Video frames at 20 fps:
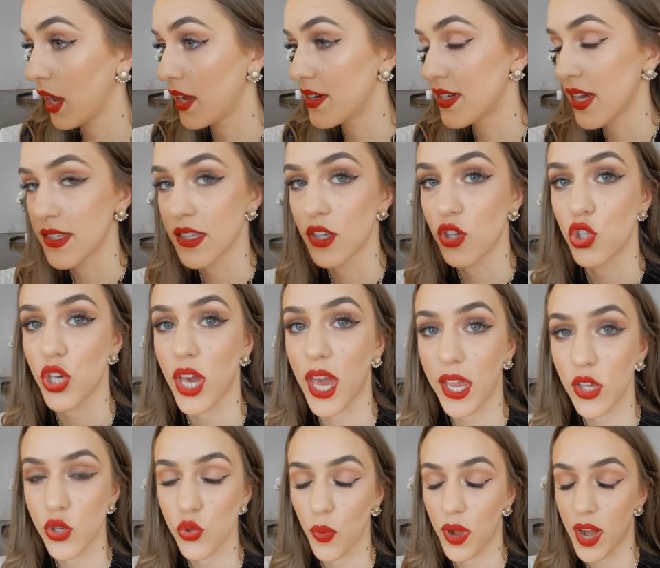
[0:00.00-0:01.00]
It doesn't
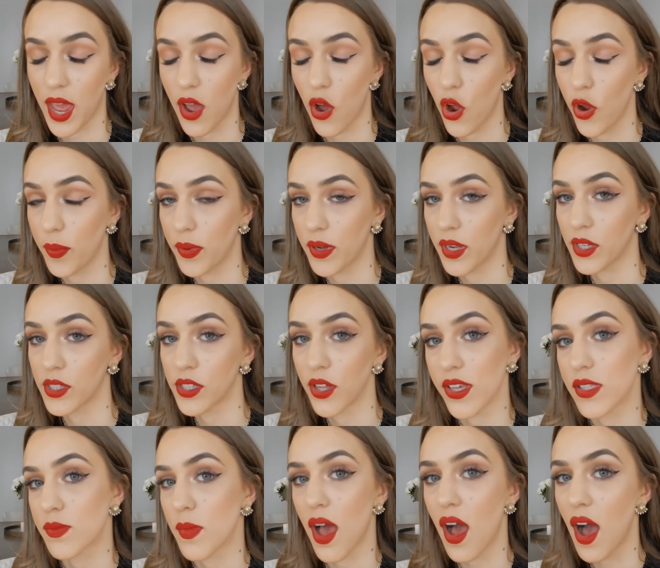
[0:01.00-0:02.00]
change when I open and
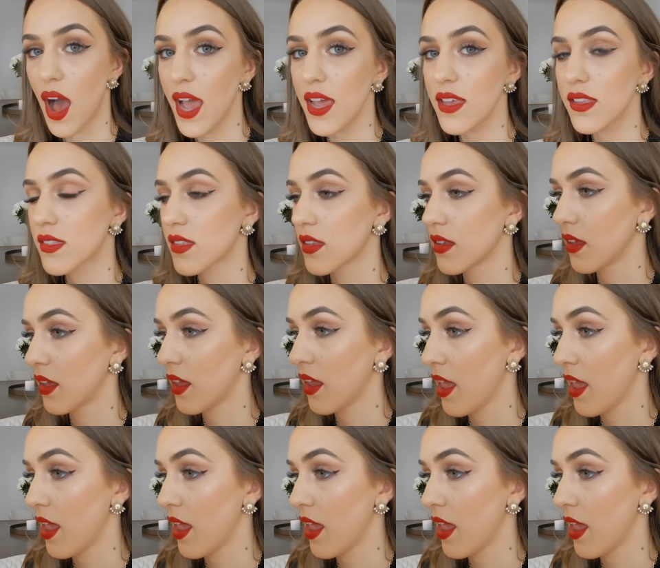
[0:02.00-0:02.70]
close my eyes.